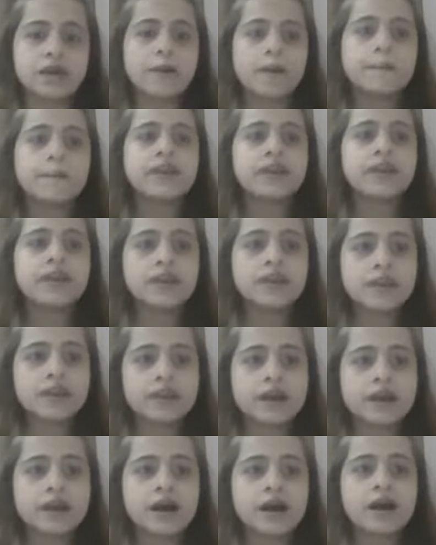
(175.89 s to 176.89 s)
But in
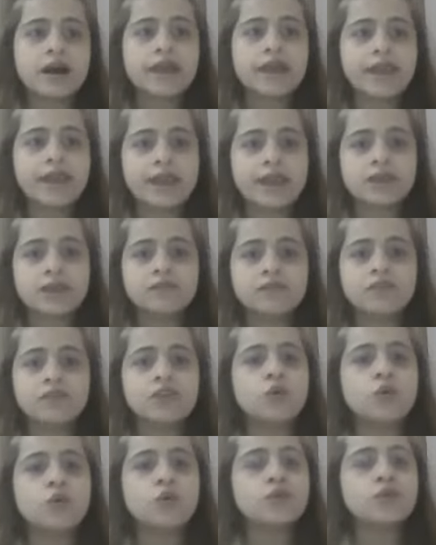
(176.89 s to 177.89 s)
India, again, we
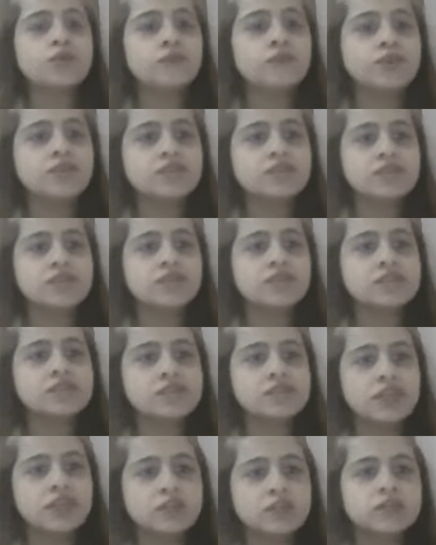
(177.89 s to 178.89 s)
don't, we've seen the
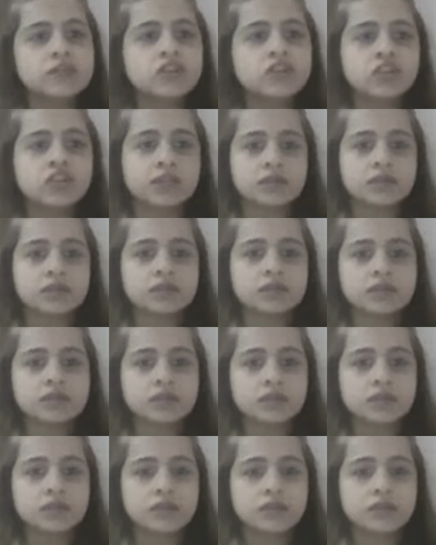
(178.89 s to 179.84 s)
state of the chickens.